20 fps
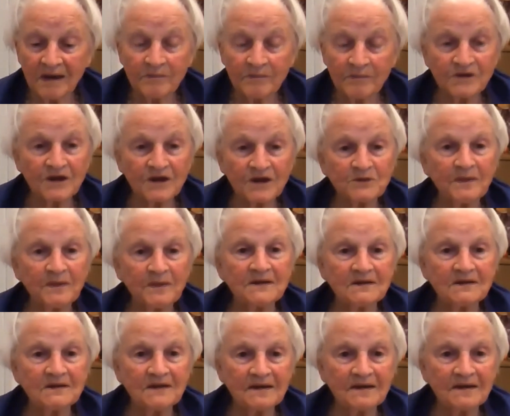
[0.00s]
just spend the
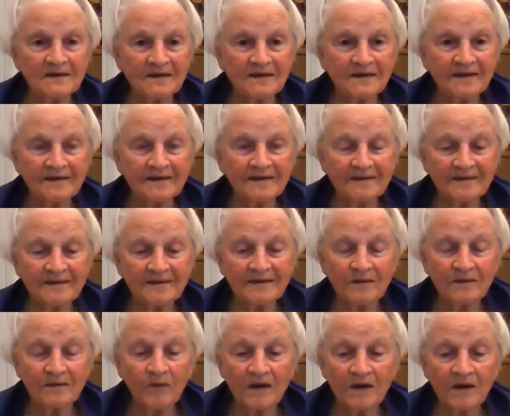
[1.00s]
day there, a
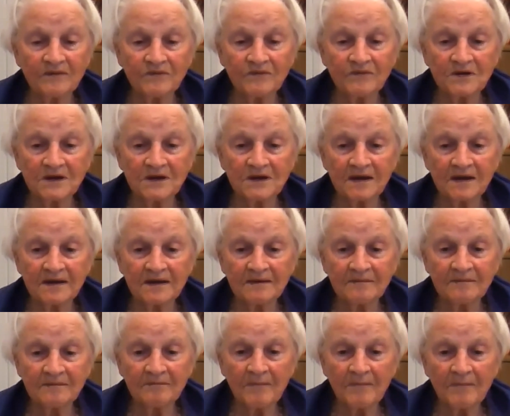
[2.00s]
wonderful day.
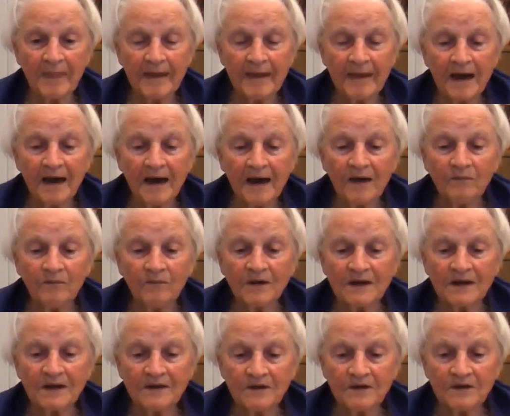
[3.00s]
What
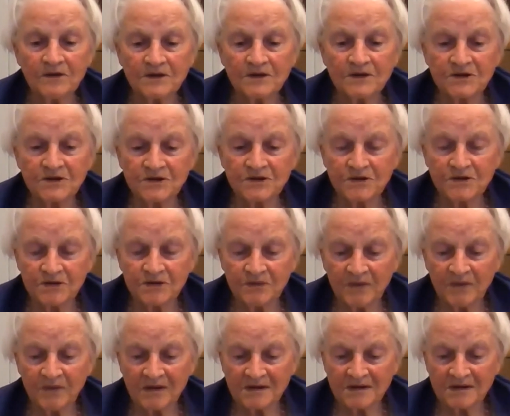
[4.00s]
I noticed too
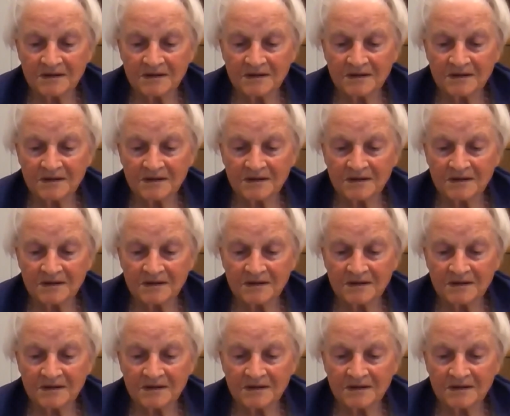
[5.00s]
was,